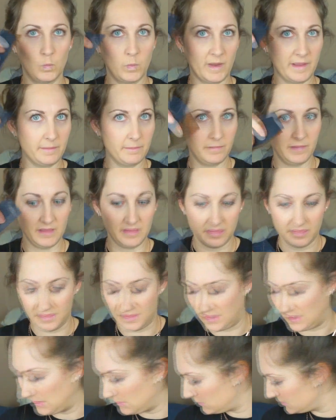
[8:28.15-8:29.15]
wipey
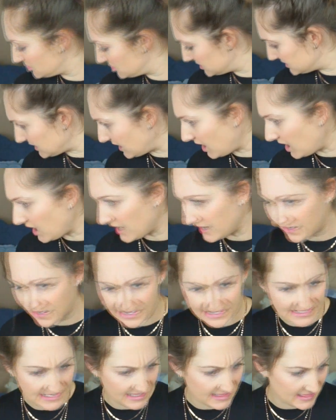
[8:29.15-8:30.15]
thing, which is odd
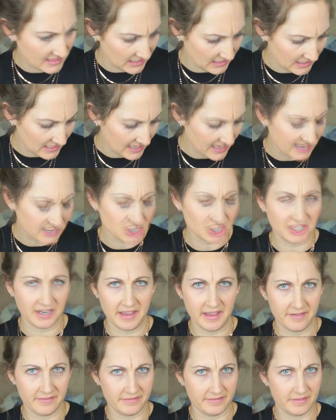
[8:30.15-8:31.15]
because I think I actually
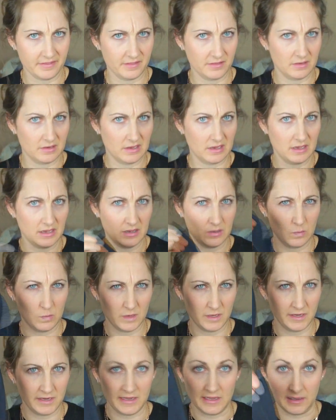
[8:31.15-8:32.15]
have uh,
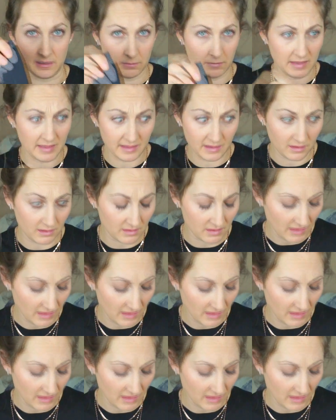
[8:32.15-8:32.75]
one in my